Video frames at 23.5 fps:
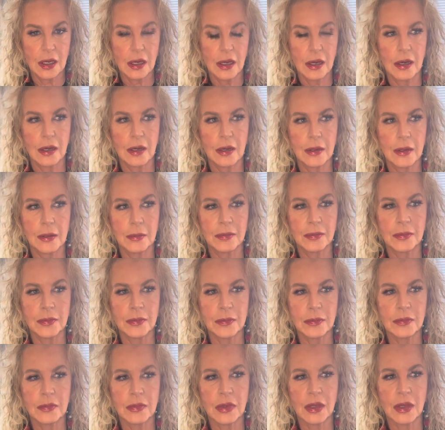
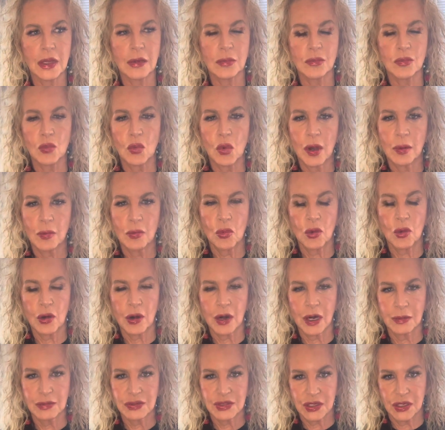and want more
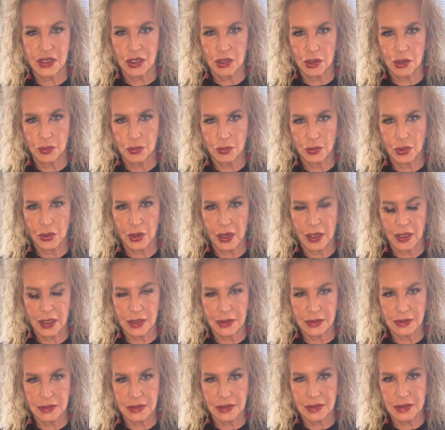upscale
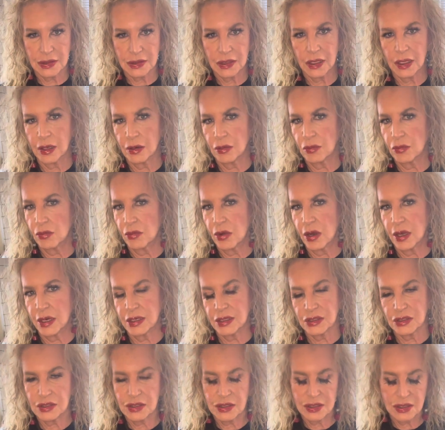brands and want to
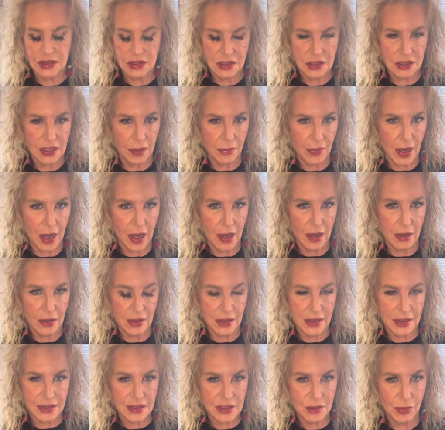step out and
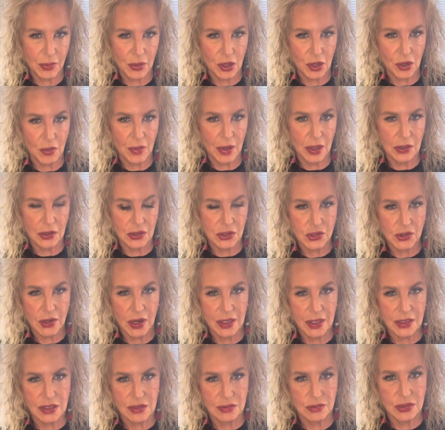experiment and
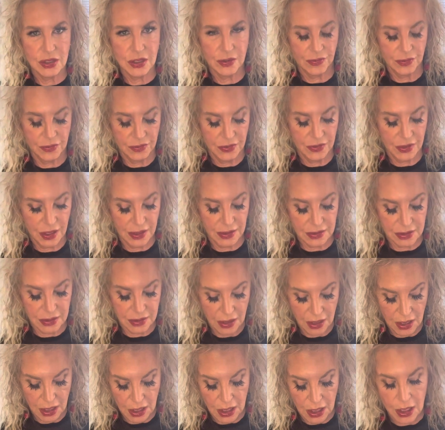try some different things.
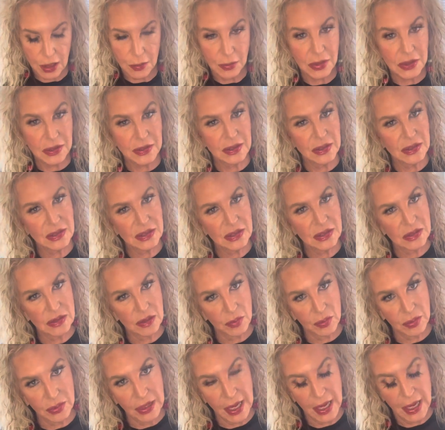But this is a
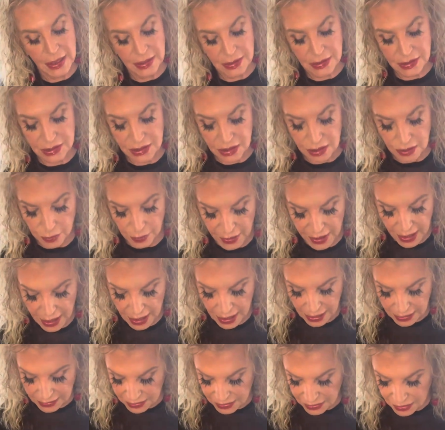blast to the
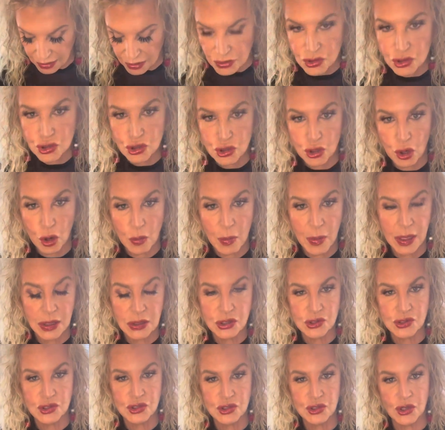past, so
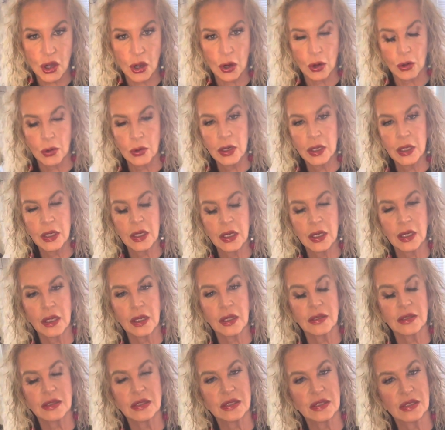much so,
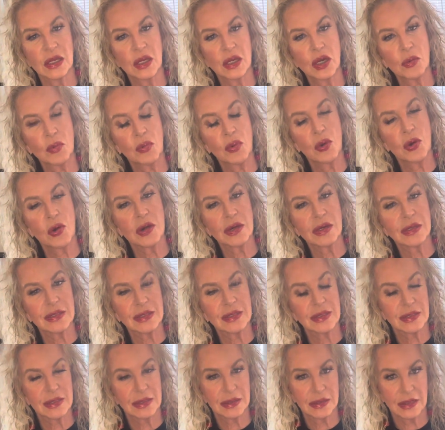the Singapore
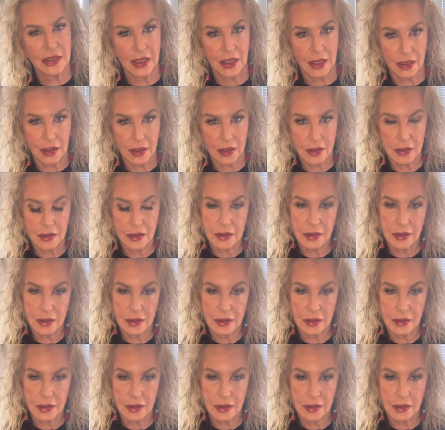Sling